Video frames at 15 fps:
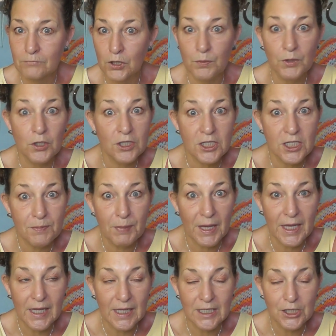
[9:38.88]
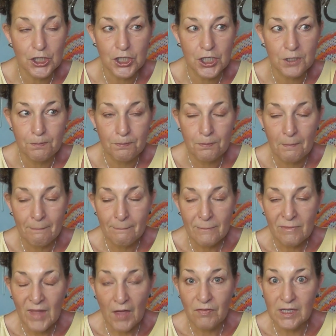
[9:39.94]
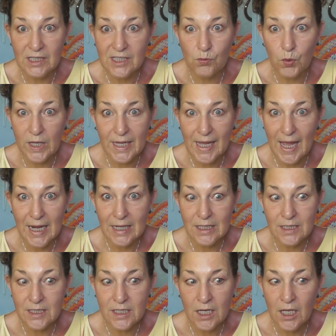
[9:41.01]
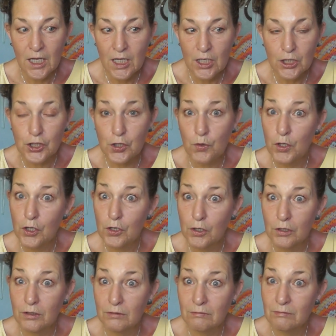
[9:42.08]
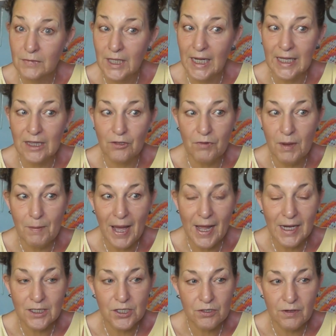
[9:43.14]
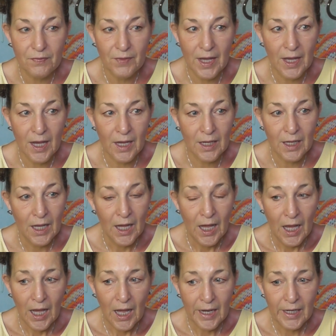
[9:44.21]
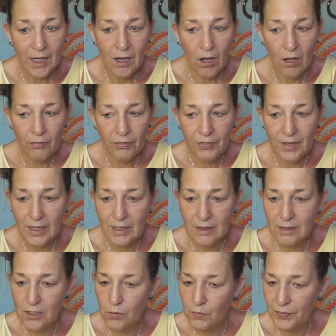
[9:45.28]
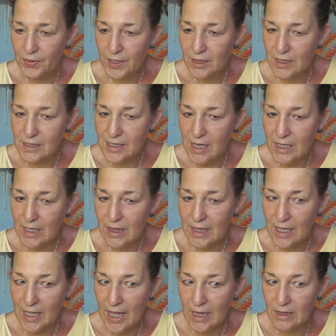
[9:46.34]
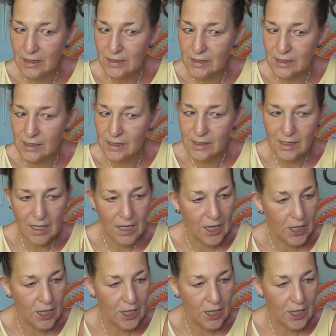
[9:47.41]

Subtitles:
community page this weekend, so you can click the reminder and that. And I don't think there's anything else.